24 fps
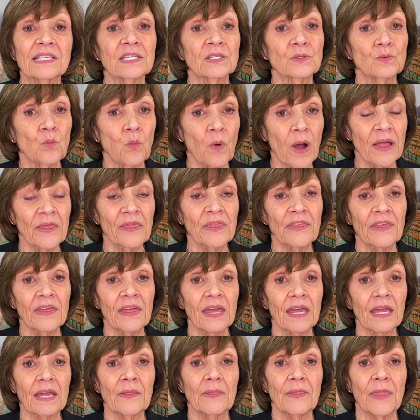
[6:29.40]
is one
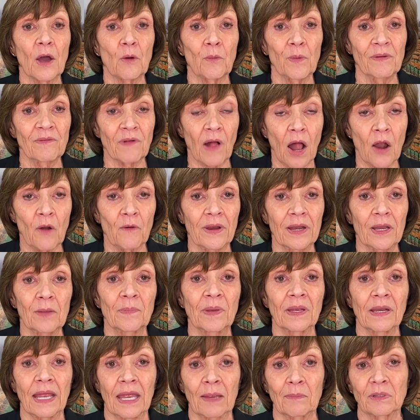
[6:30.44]
thing that we've already
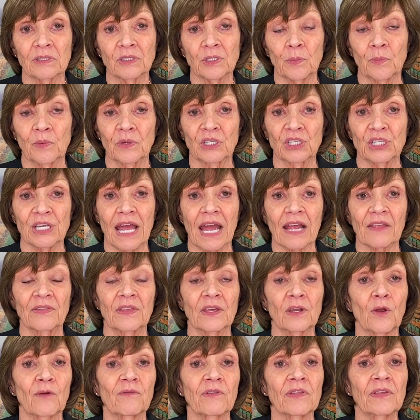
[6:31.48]
been able to project
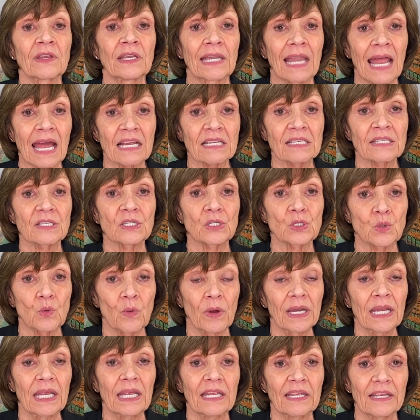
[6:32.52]
that over the next
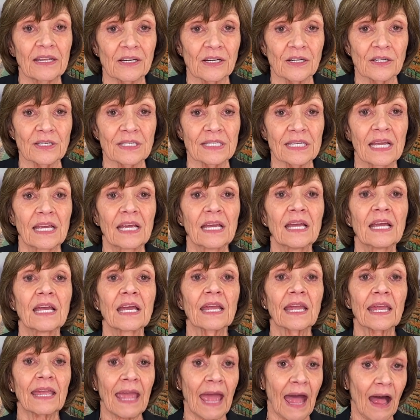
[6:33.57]
20 years,
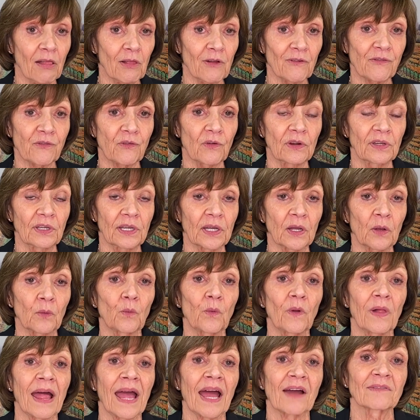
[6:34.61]
California
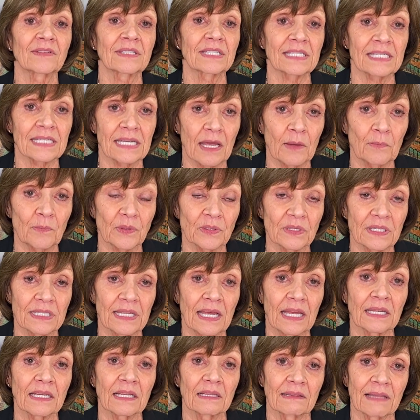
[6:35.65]
will have
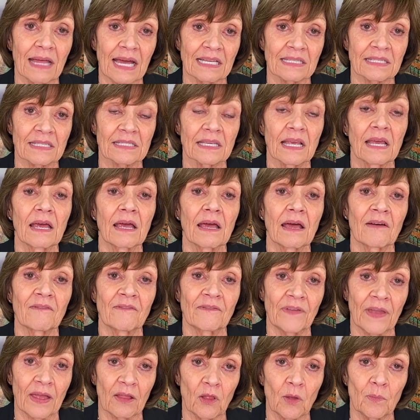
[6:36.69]
10% less
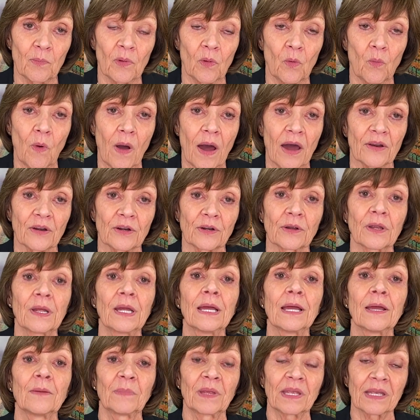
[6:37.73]
available water
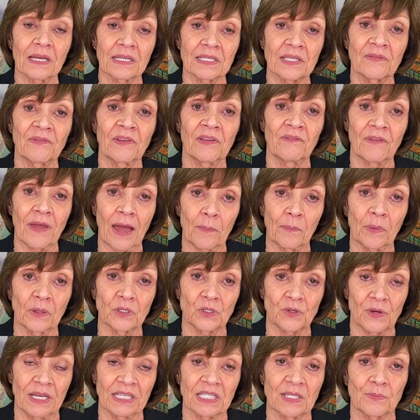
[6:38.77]
because of
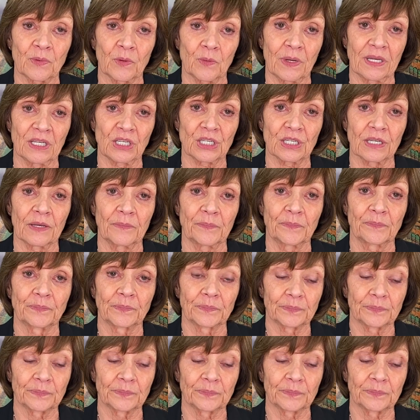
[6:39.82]
evapotranspiration.